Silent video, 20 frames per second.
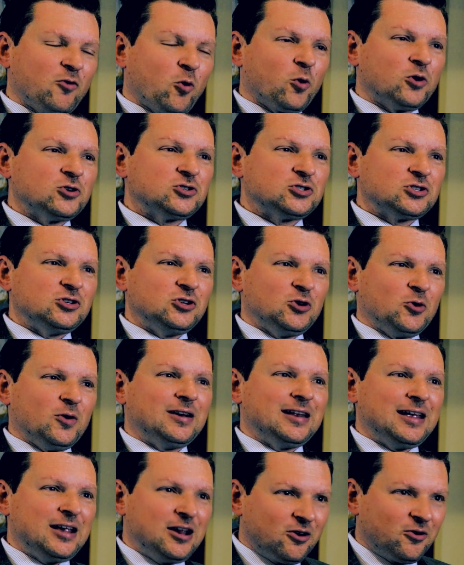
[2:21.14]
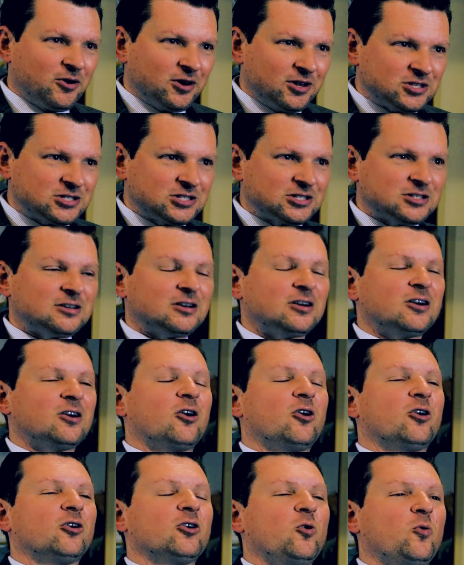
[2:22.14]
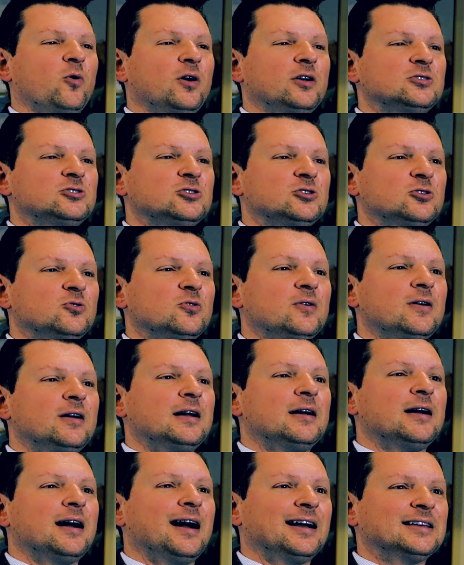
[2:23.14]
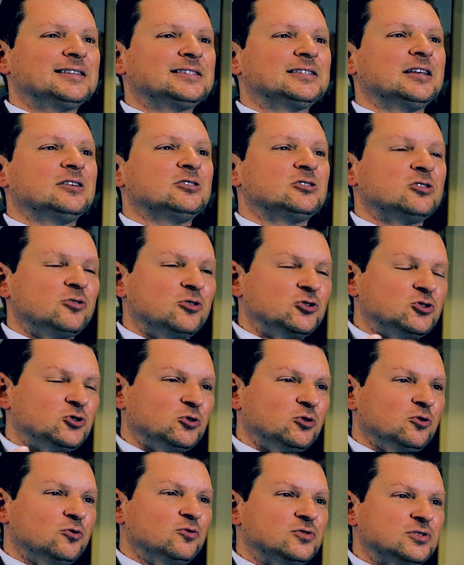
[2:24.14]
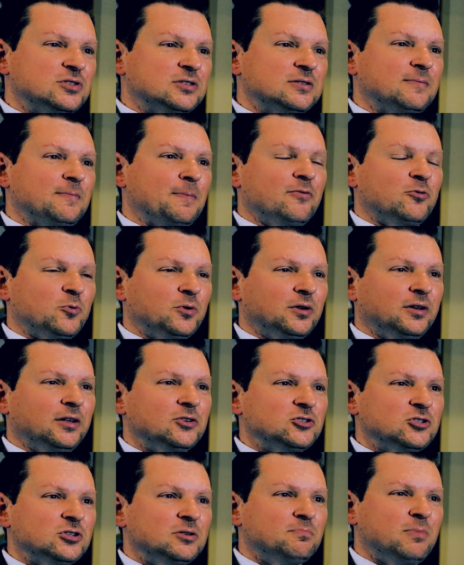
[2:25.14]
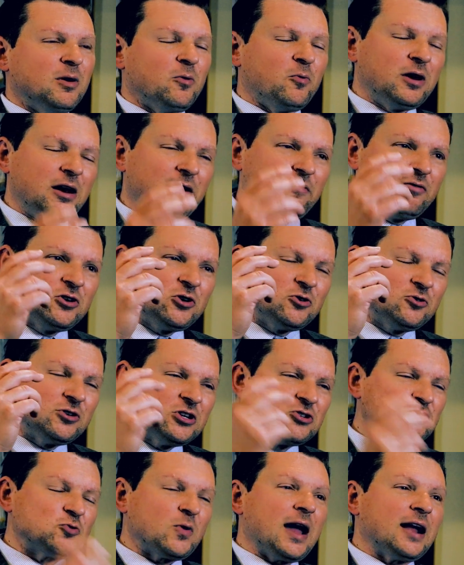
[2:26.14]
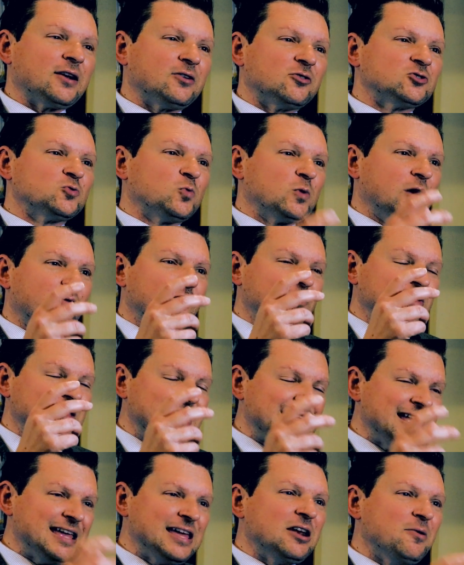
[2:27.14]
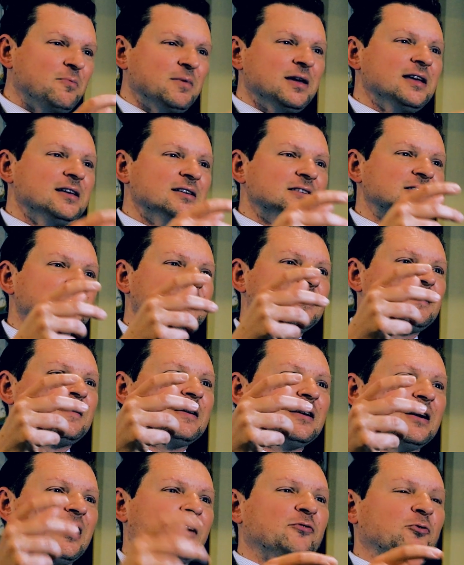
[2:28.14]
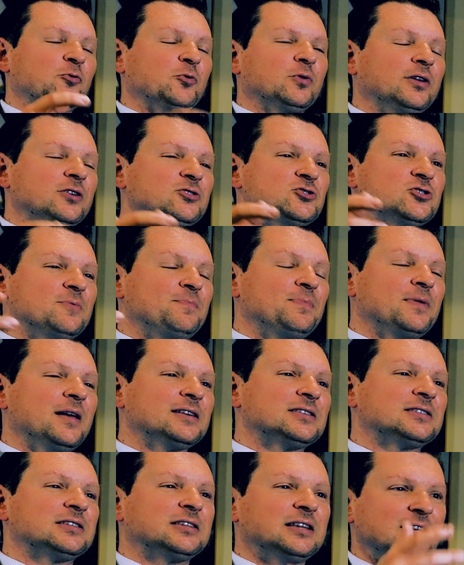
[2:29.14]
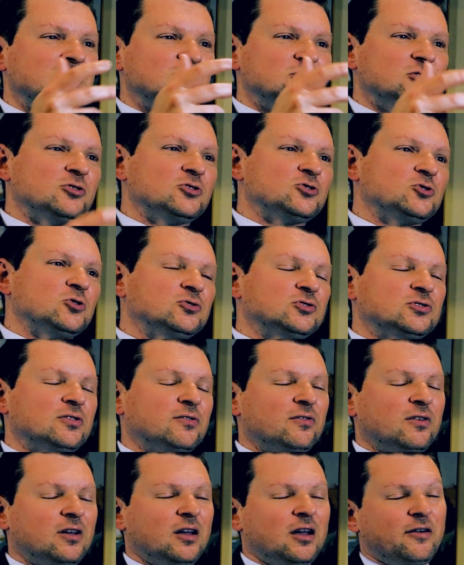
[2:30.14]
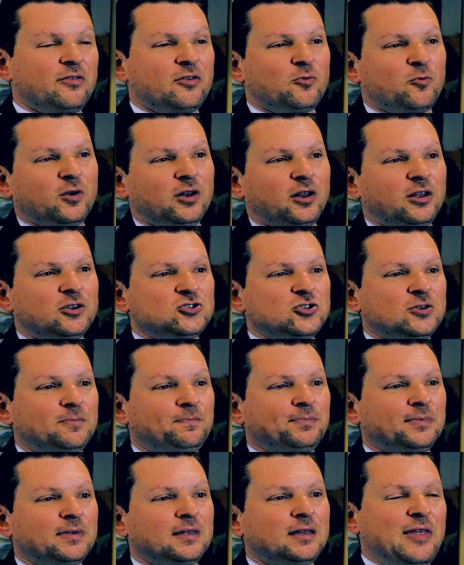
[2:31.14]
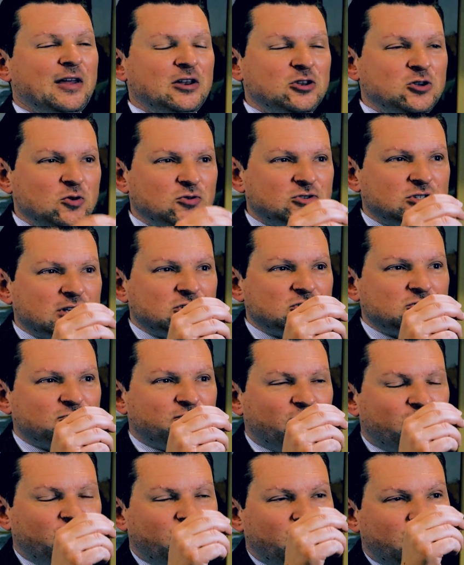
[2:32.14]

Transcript: of course, your adherents are going to assent to the truths of the religion, but whenever your detractors, whenever the enemies of your religion assent to the truths of the religion, and they do such